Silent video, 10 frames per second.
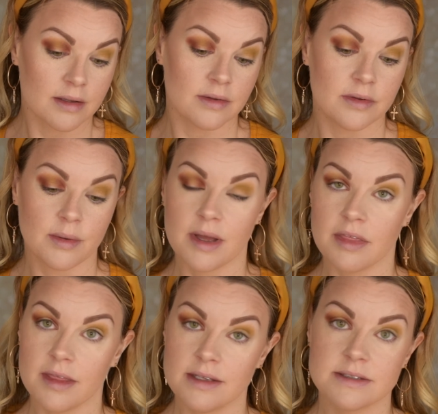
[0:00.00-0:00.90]
So I
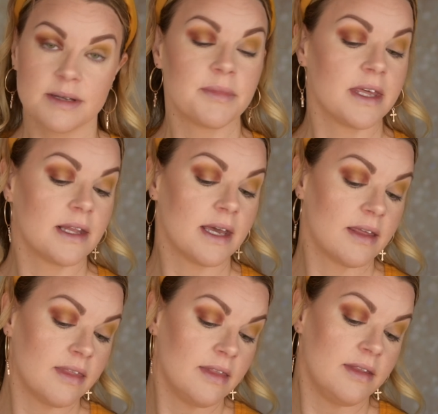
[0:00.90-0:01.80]
think something
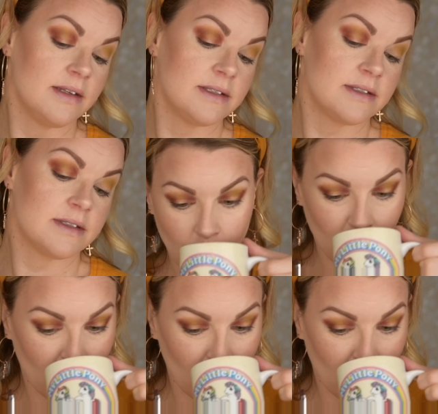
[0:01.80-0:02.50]
like this.